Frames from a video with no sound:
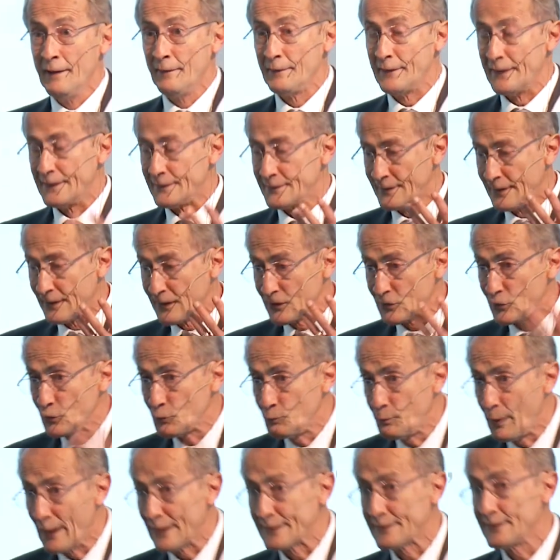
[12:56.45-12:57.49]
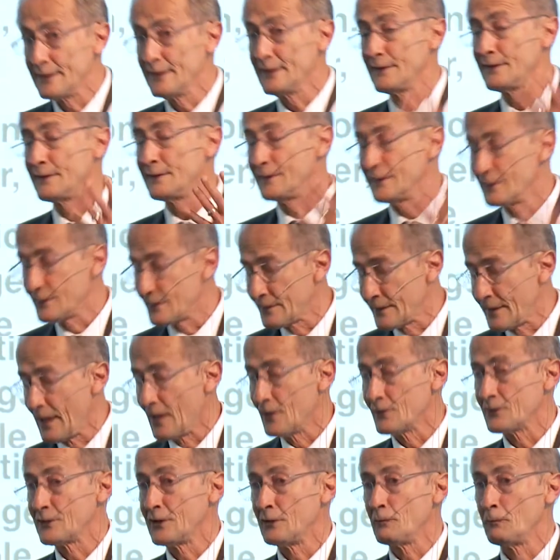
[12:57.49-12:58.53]
that's expected
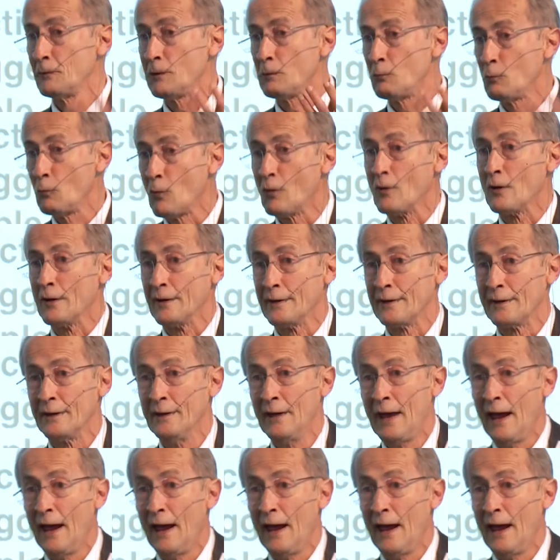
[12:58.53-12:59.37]
discounted reward.